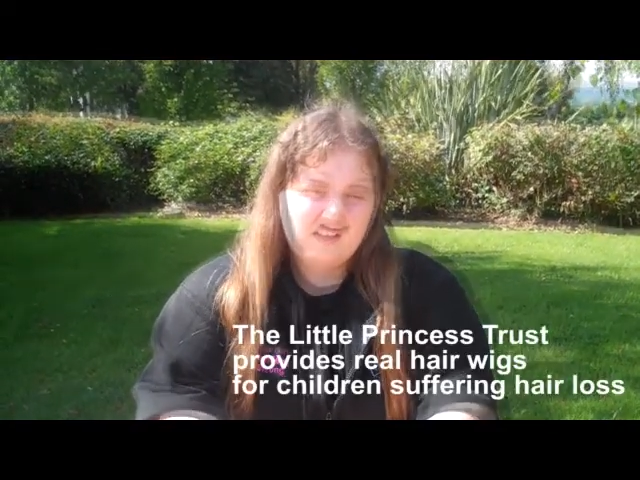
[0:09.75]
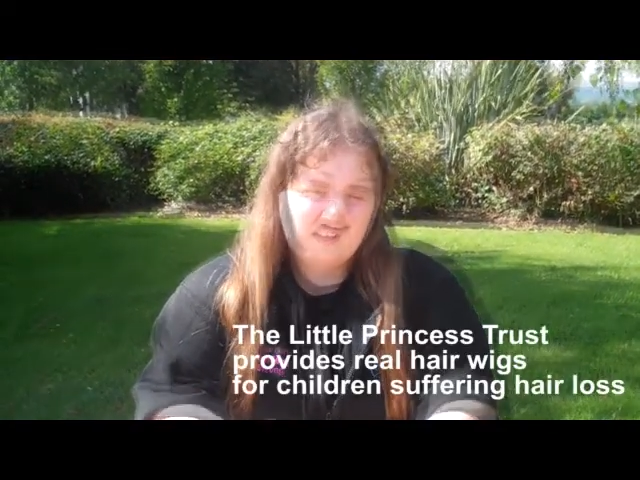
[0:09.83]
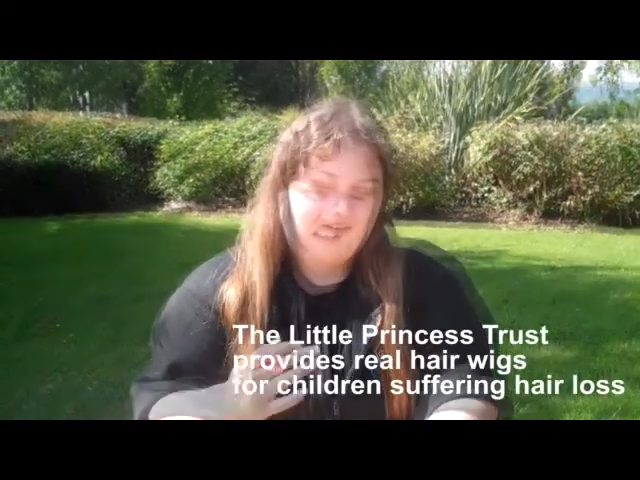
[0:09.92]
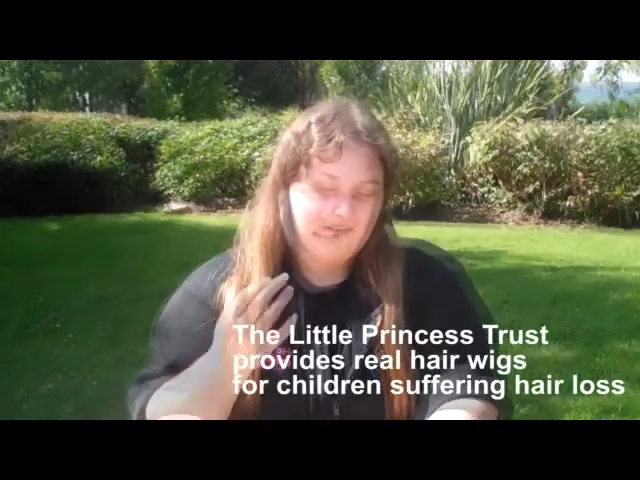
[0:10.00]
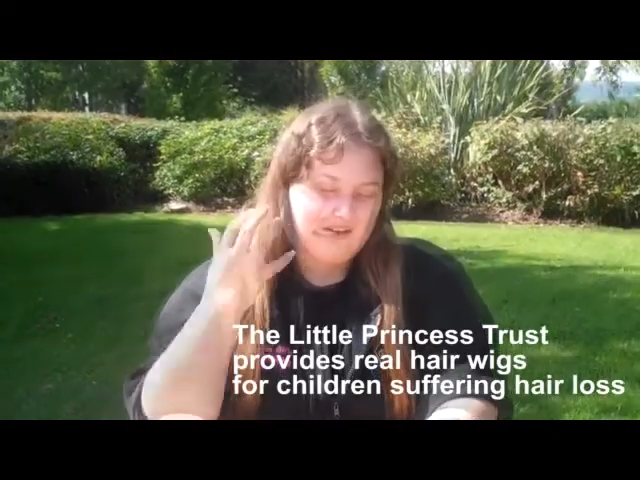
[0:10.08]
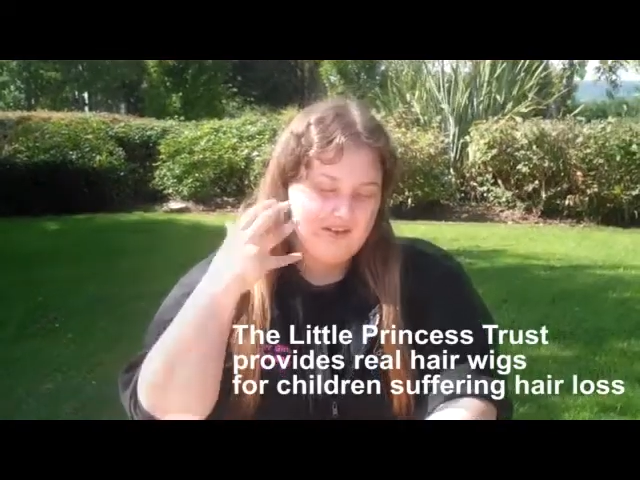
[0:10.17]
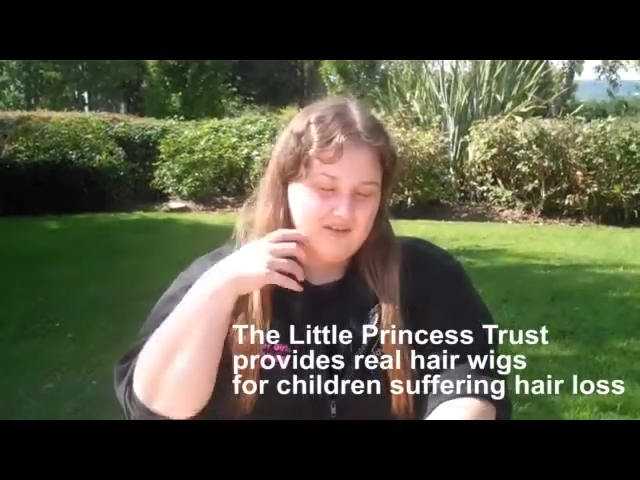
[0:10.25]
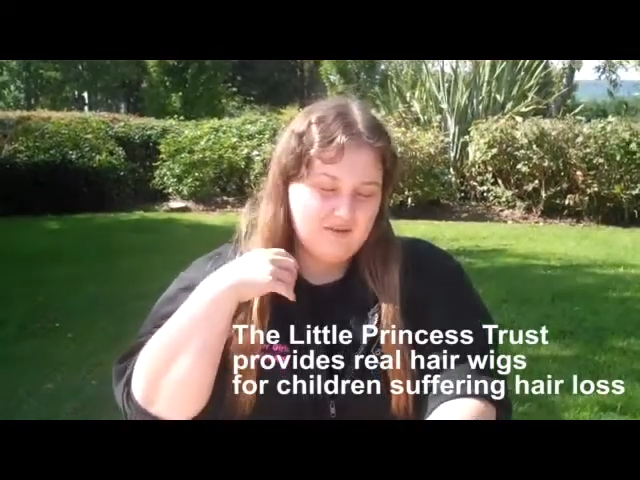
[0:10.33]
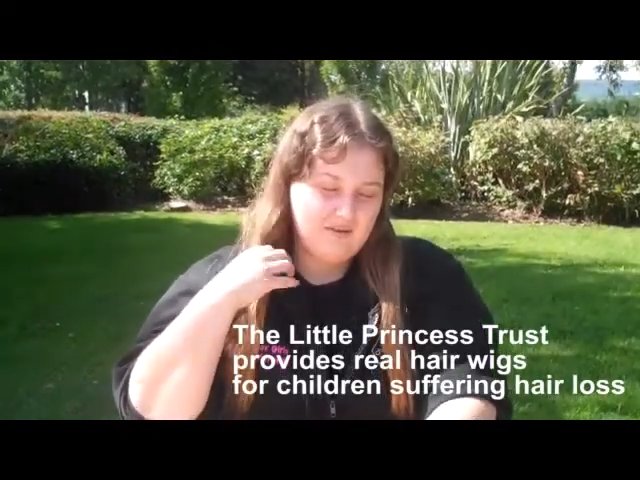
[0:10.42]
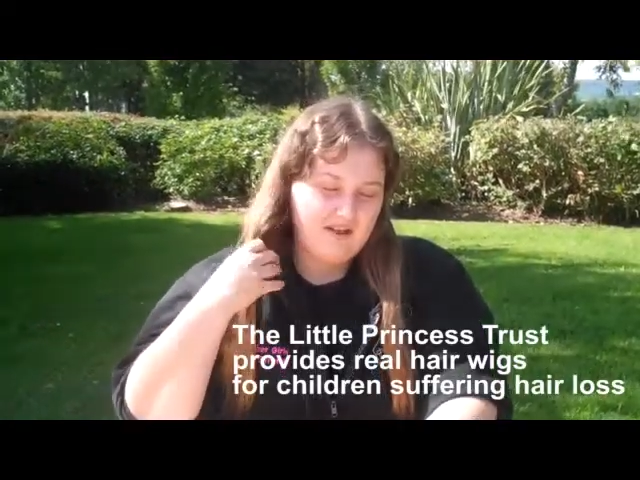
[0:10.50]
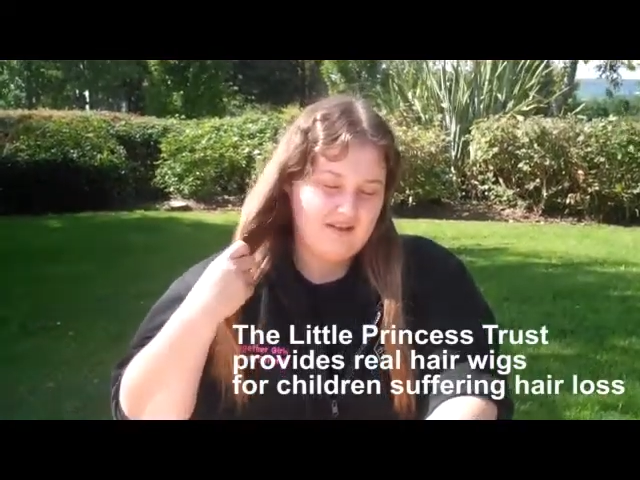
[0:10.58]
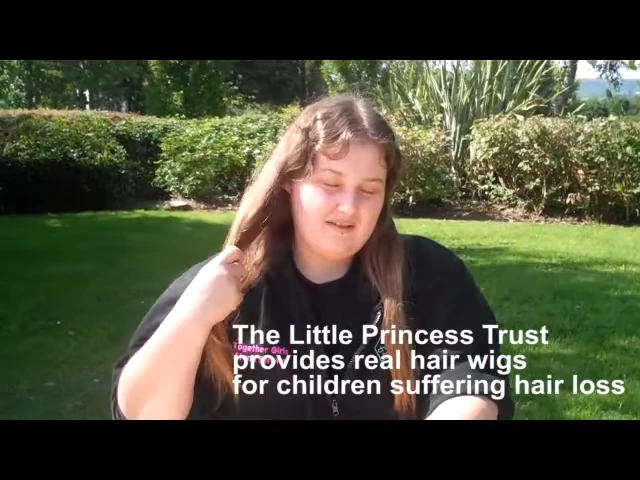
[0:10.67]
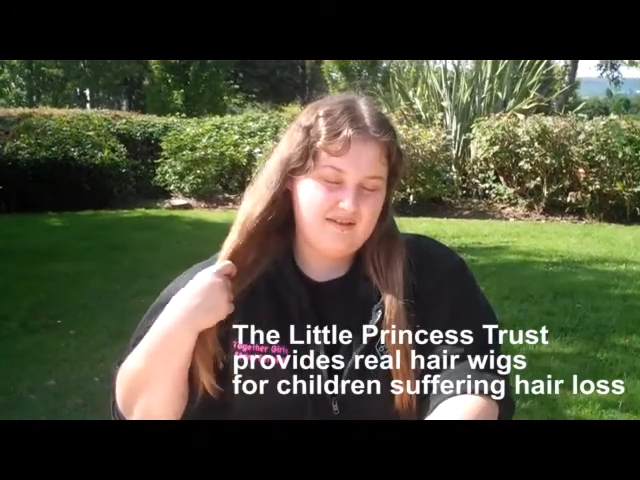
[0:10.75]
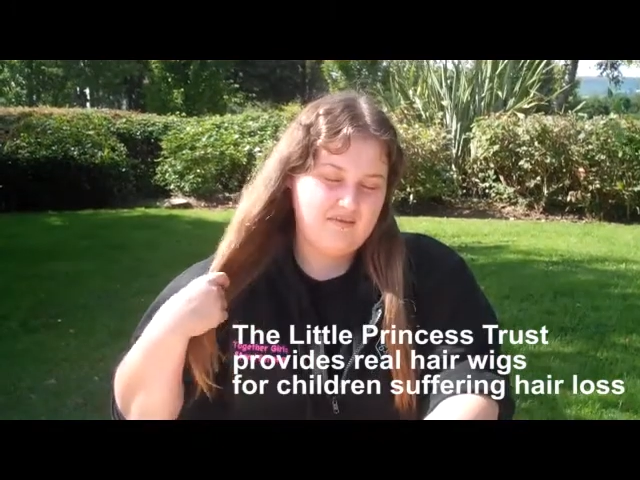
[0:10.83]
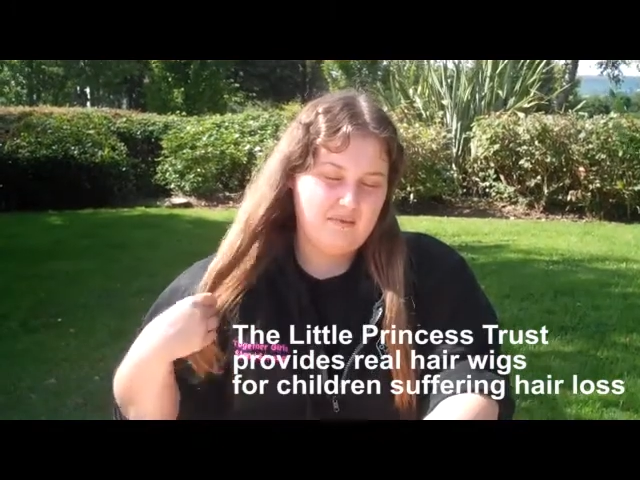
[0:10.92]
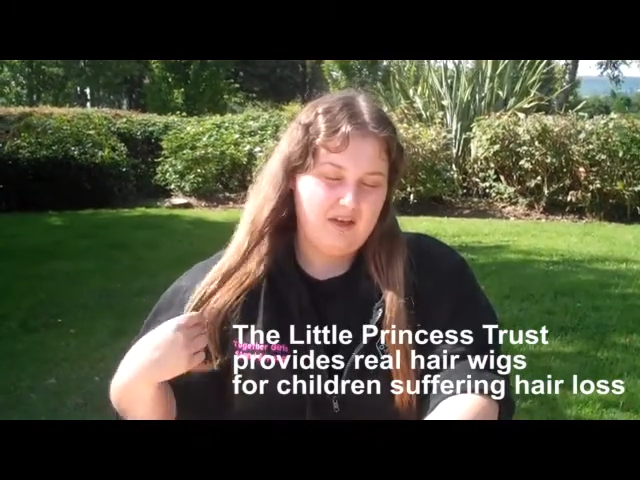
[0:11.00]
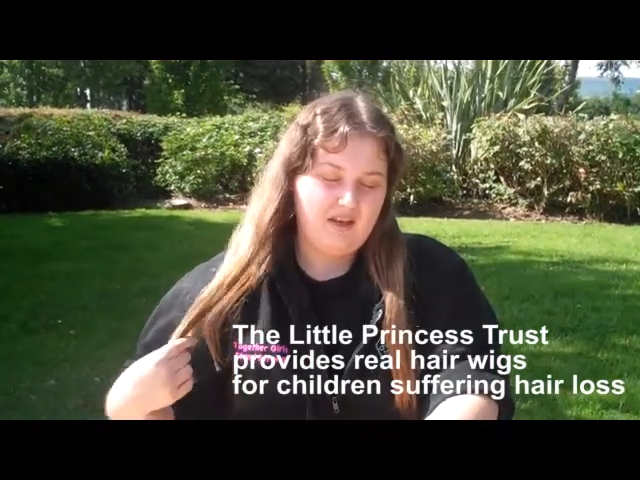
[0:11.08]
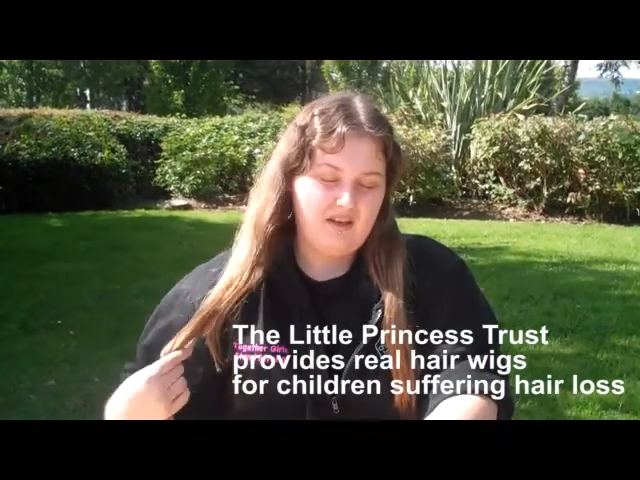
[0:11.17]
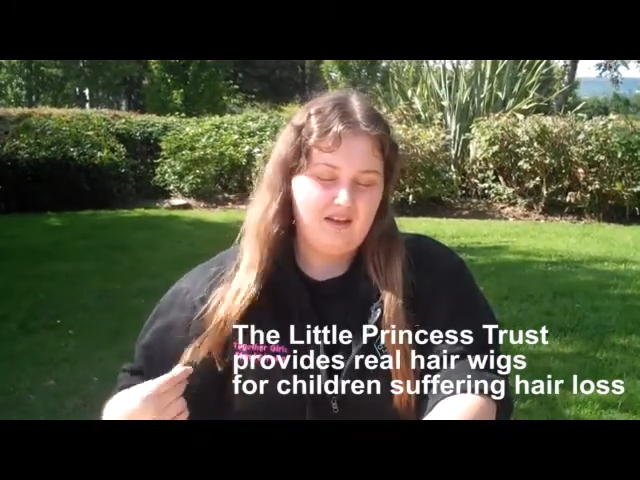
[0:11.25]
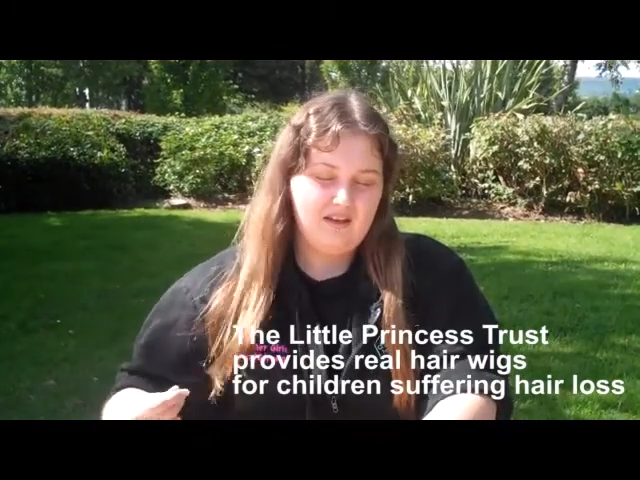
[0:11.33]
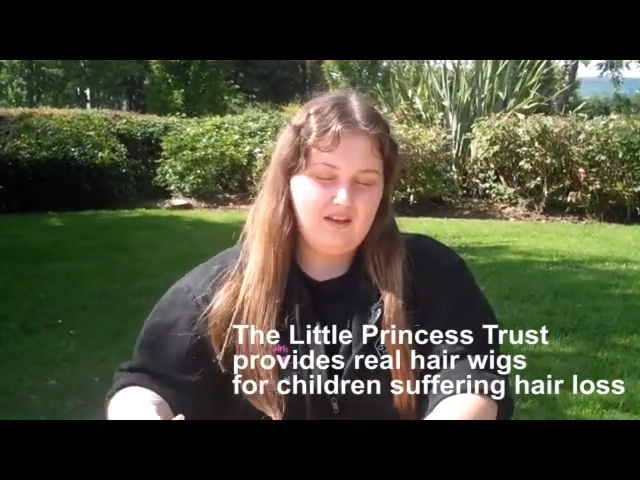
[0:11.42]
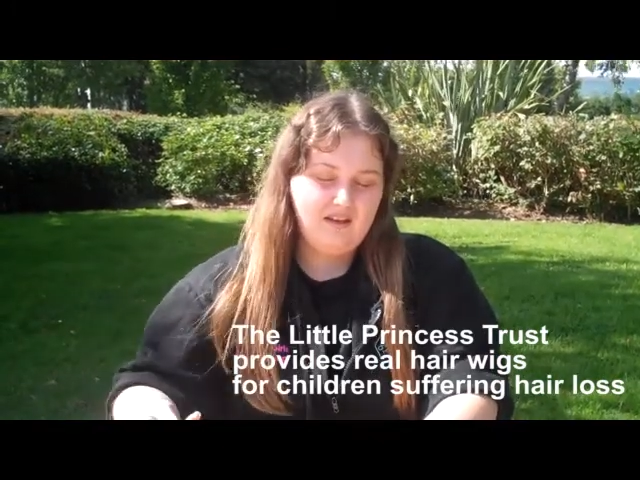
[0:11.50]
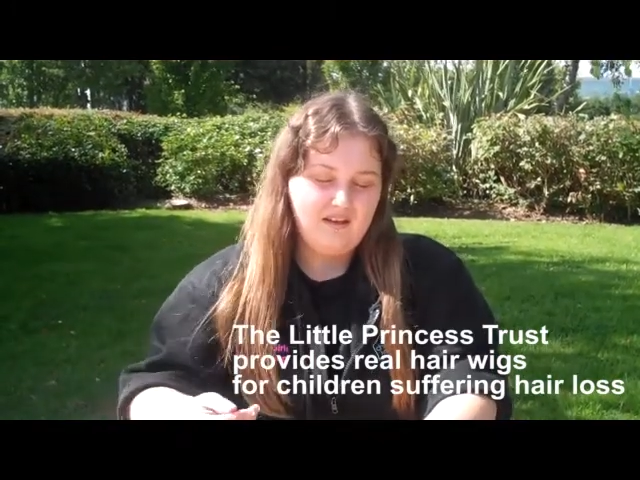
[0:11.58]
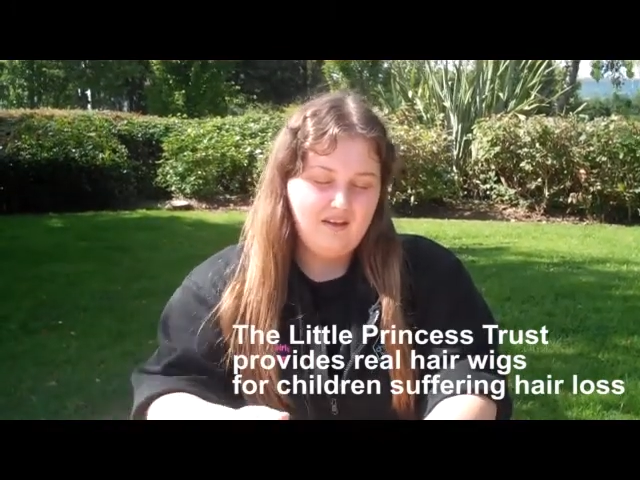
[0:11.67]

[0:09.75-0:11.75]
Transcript: I'm going to donate my hair